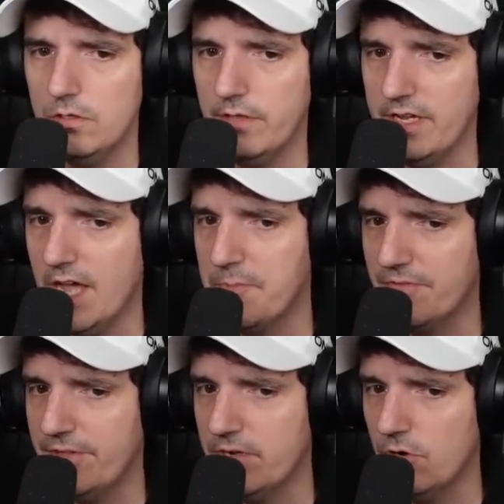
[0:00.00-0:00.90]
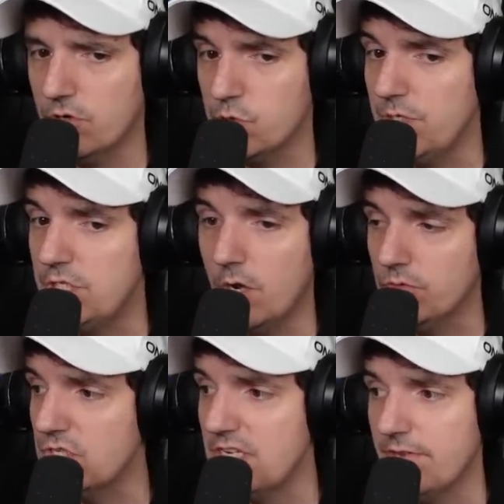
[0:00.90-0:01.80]
Like, Hyperflight rotors we don't
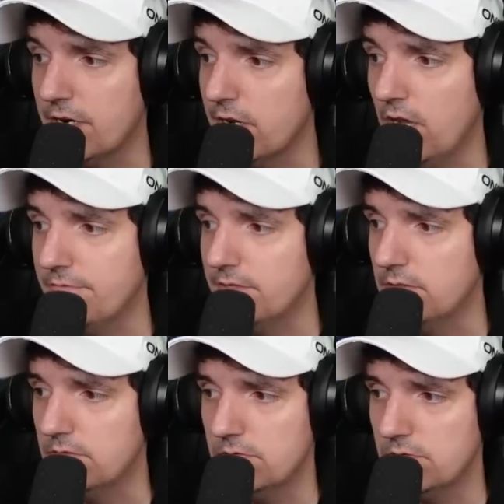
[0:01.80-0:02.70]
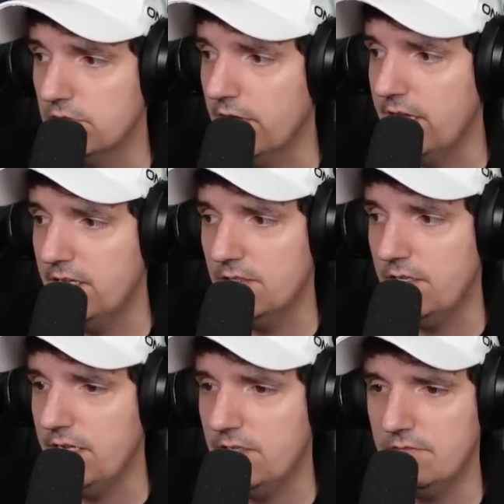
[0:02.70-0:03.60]
see very often, right?
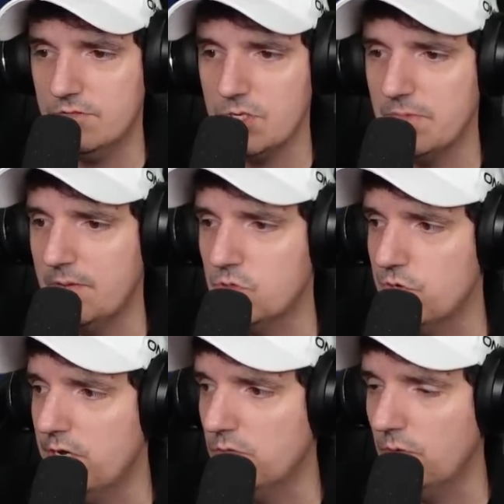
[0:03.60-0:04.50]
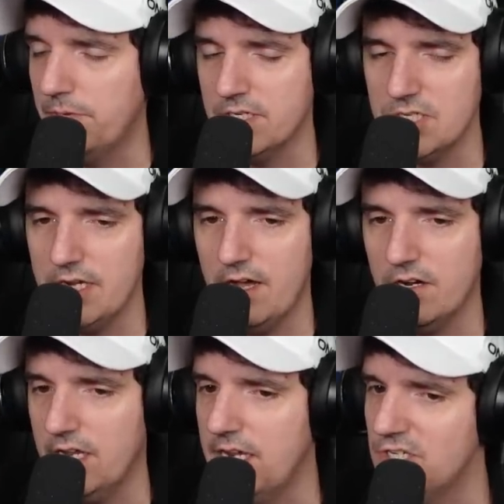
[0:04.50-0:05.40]
Like, sometimes Ryung will bust it out.
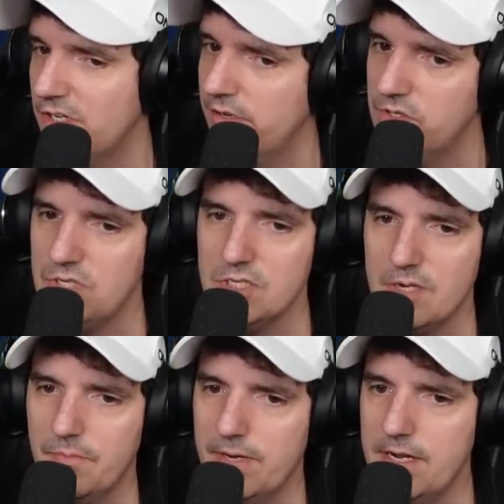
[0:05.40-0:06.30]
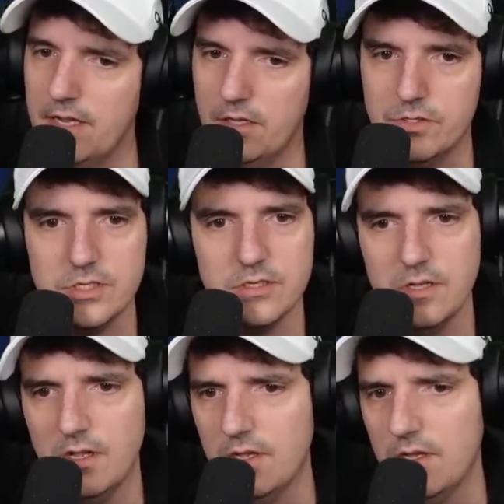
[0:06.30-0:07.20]
Occasionally you see somebody else.
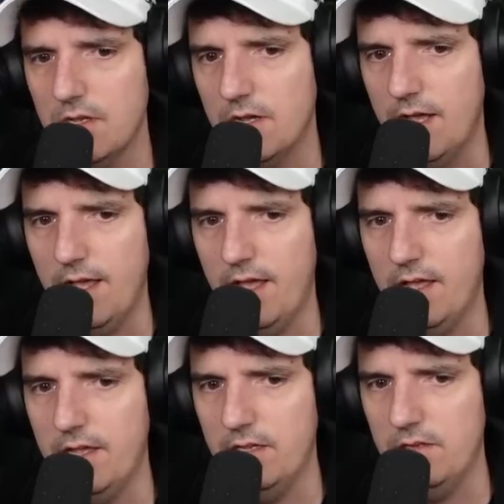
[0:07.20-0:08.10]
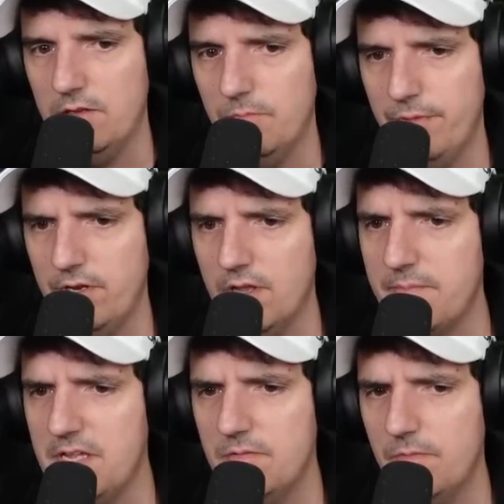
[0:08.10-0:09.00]
But, I
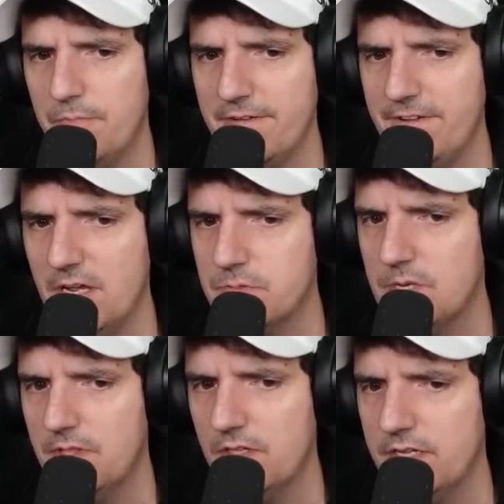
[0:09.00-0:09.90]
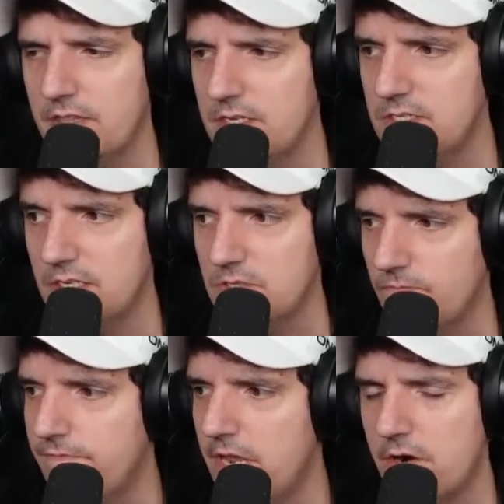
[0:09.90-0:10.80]
mean, buffing up something like this that's
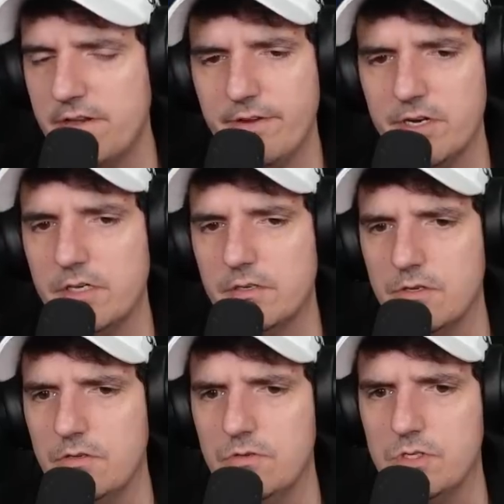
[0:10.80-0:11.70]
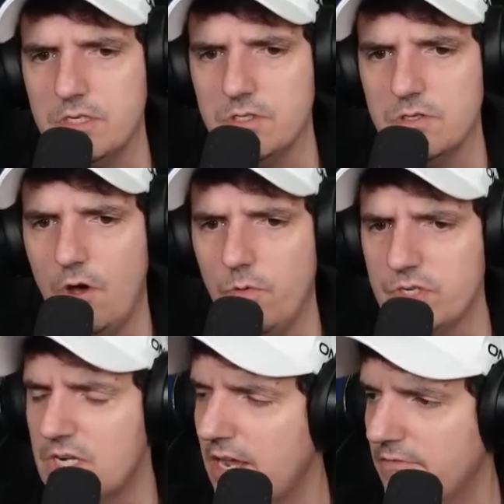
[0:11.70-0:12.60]
very, very underused is
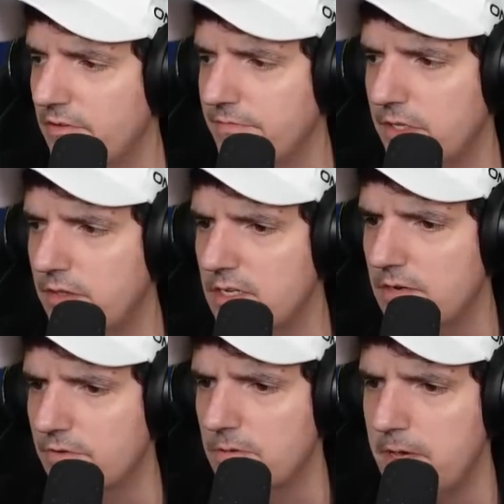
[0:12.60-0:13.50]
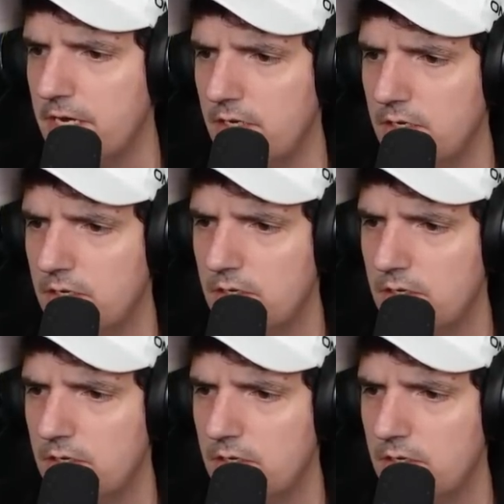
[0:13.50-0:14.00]
always kind of a fun thing for the meta.